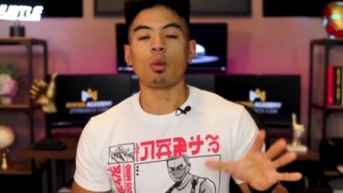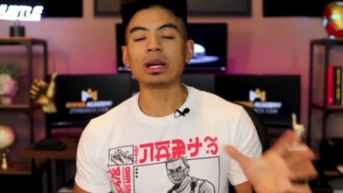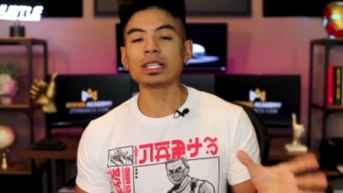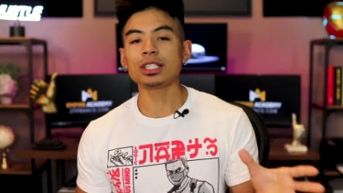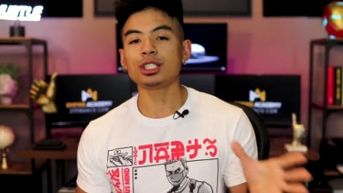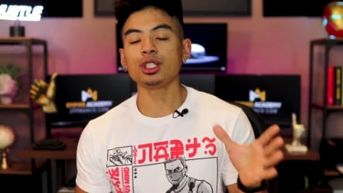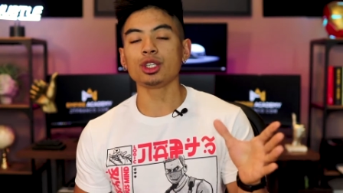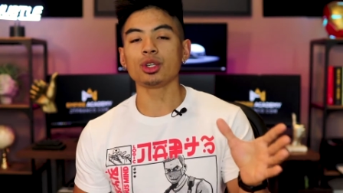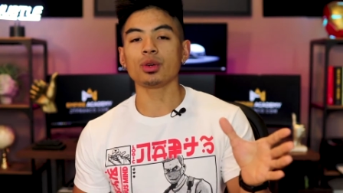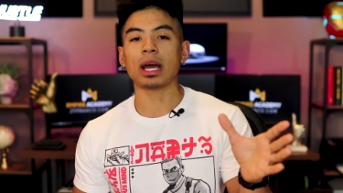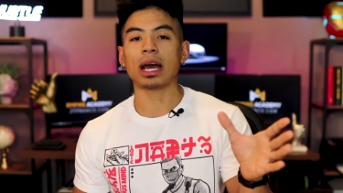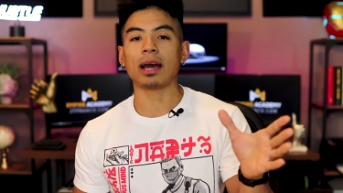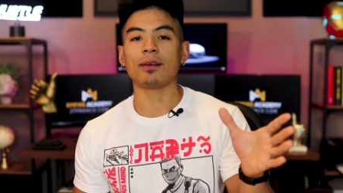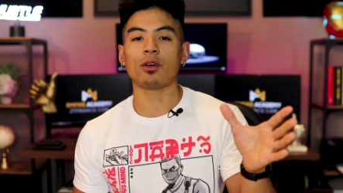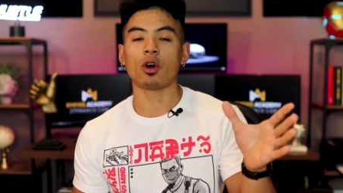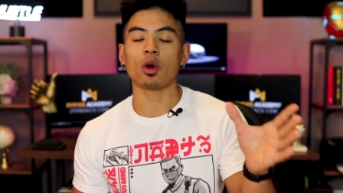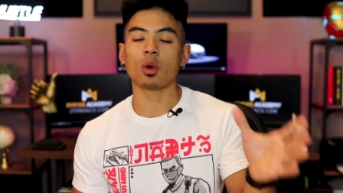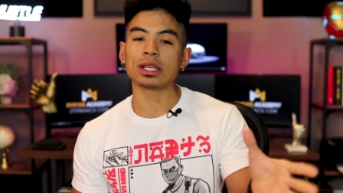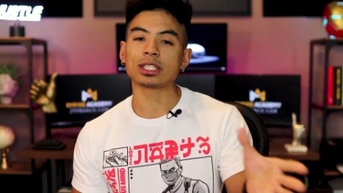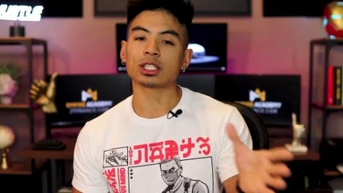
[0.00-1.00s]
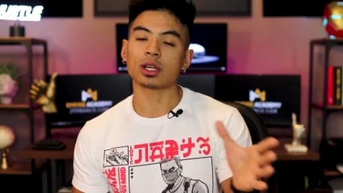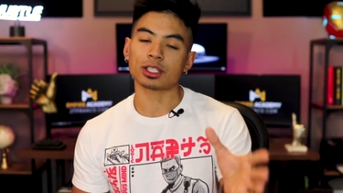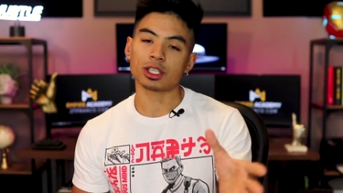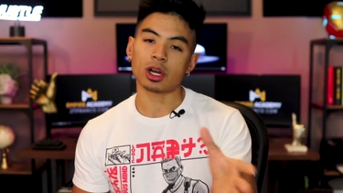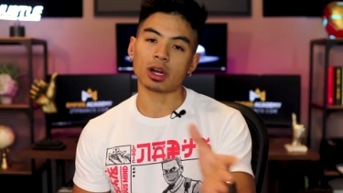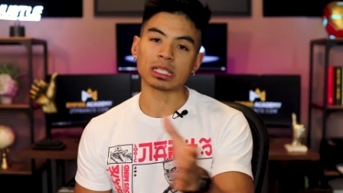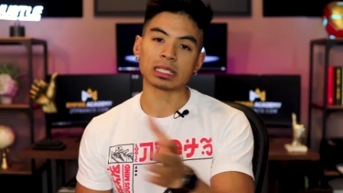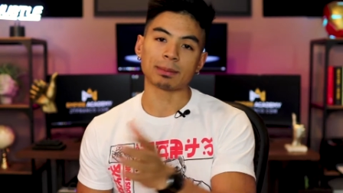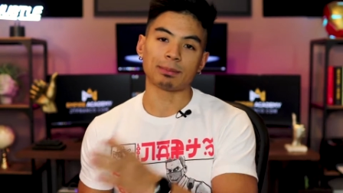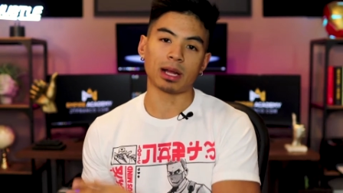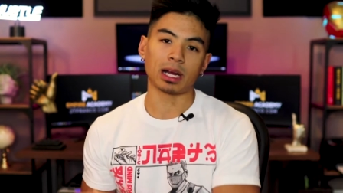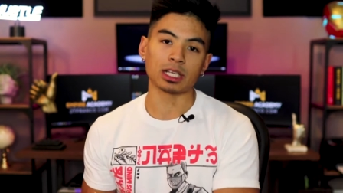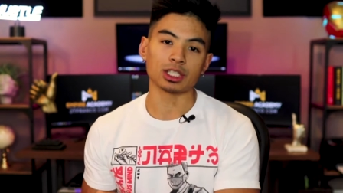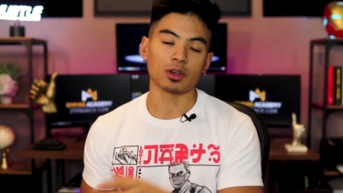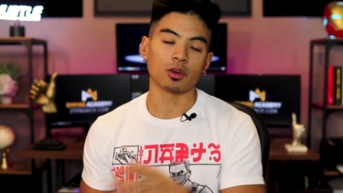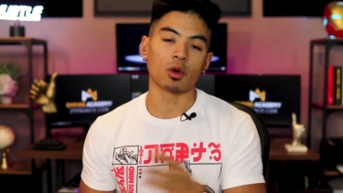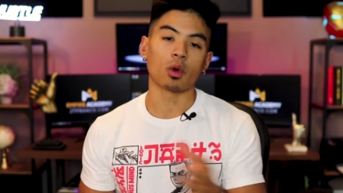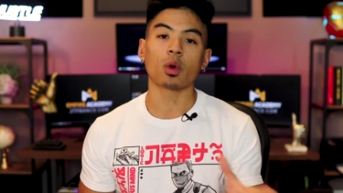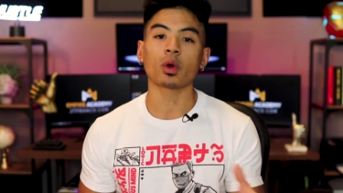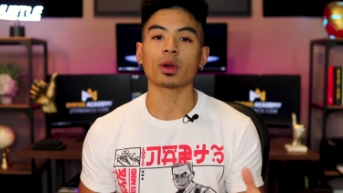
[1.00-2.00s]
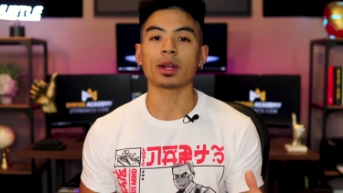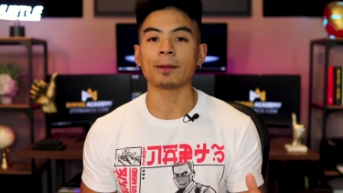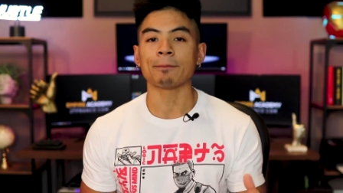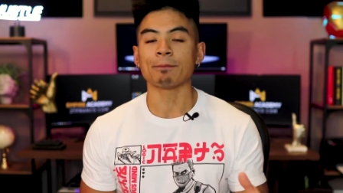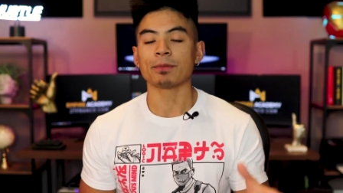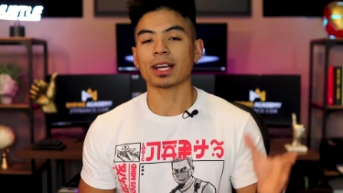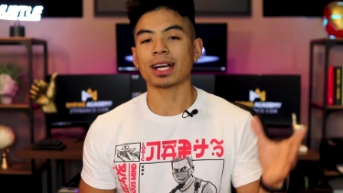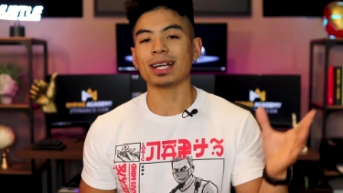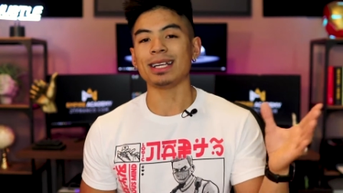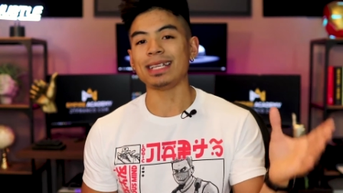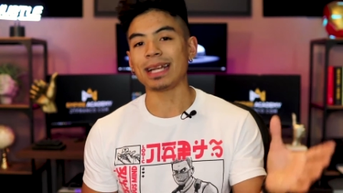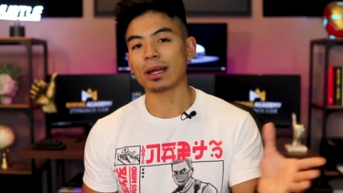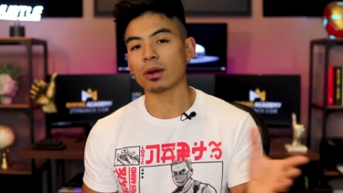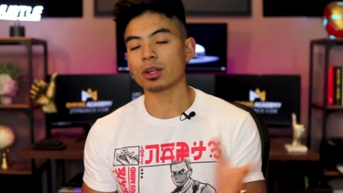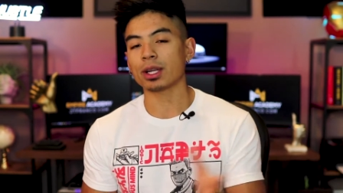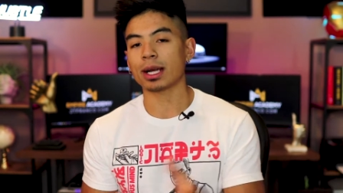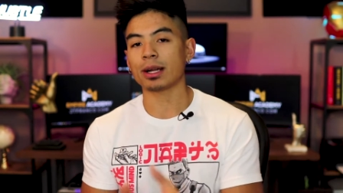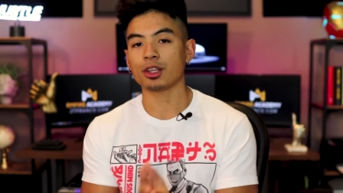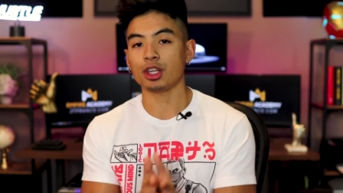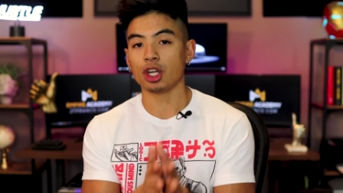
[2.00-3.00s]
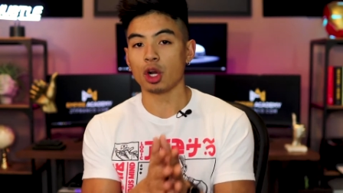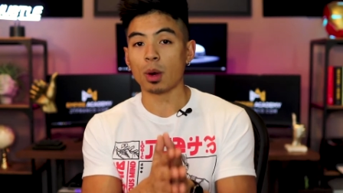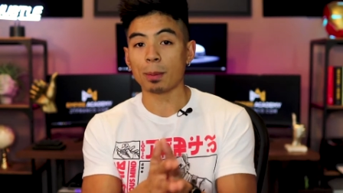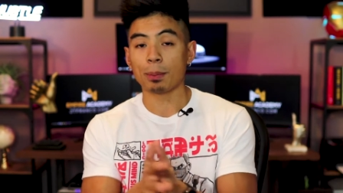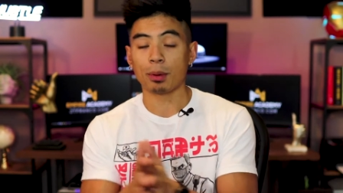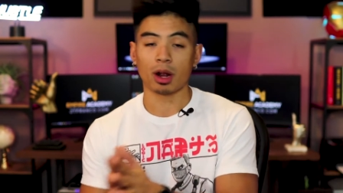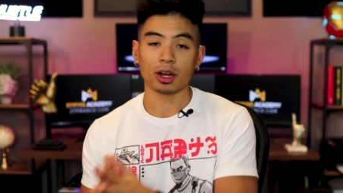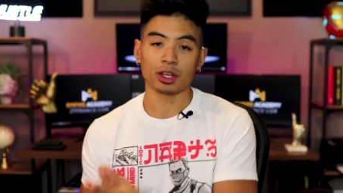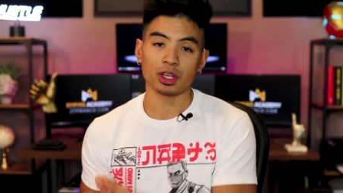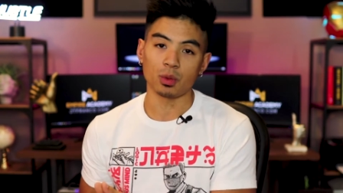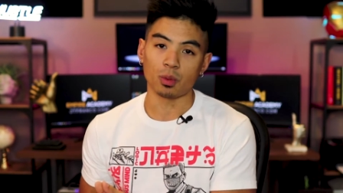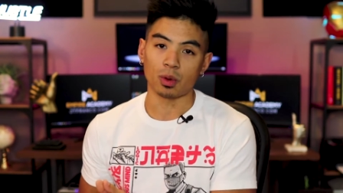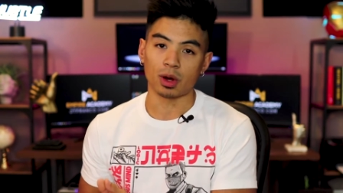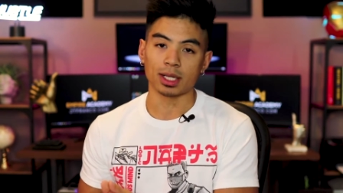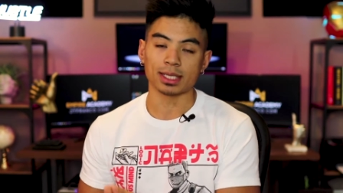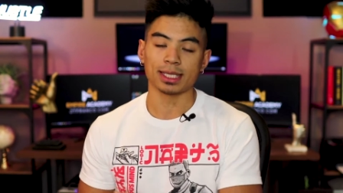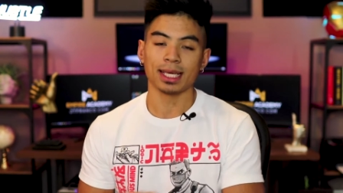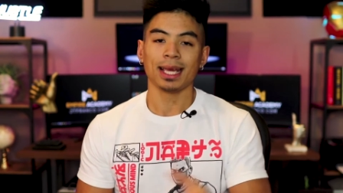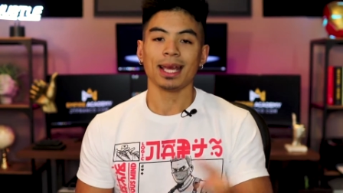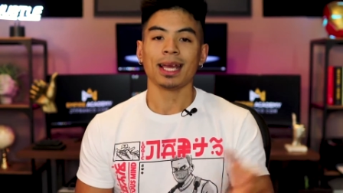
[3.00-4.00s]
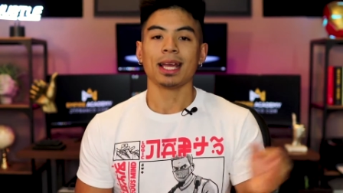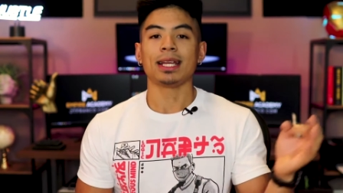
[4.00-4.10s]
once you have already started talking to suppliers. You already kind of narrowed down, you know what product you want.